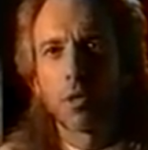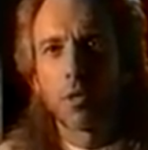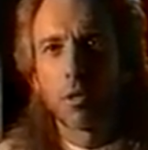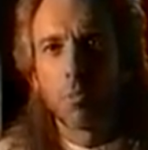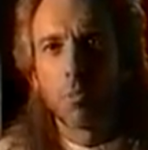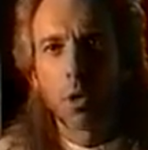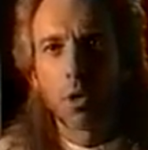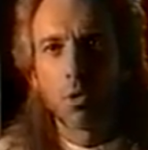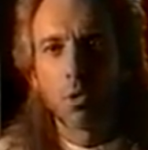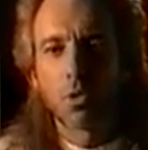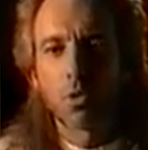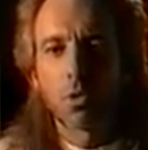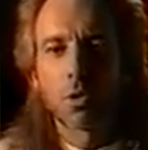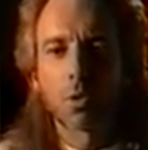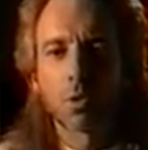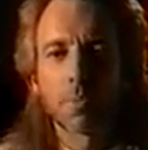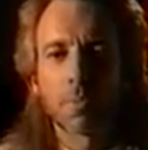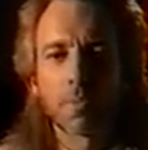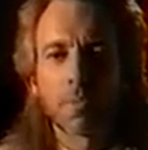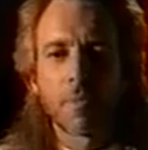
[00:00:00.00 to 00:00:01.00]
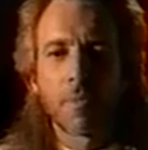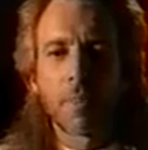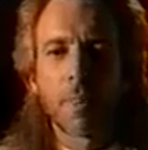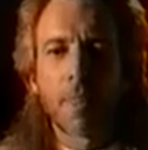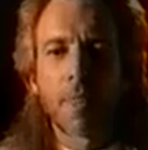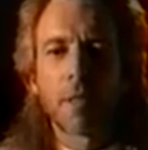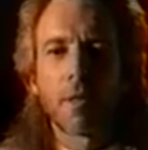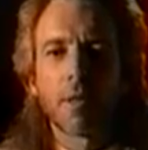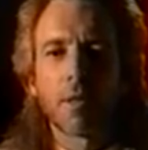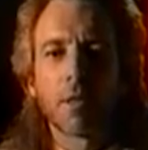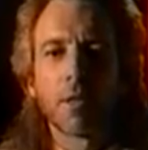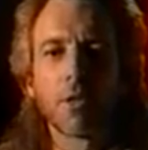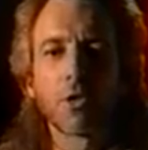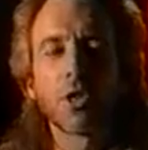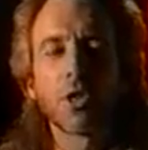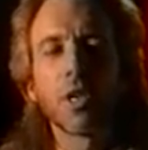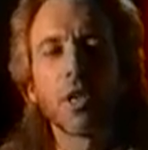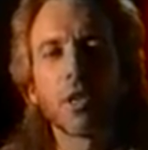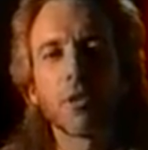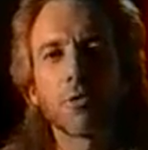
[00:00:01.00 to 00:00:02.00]
the most.
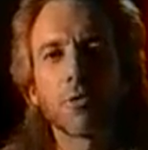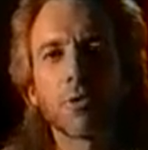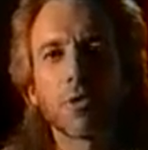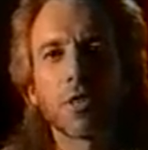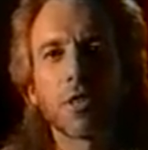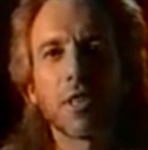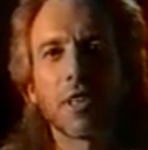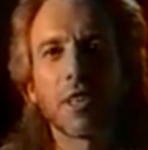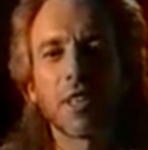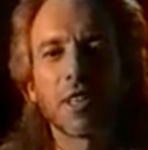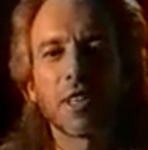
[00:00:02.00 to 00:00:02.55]
This gift,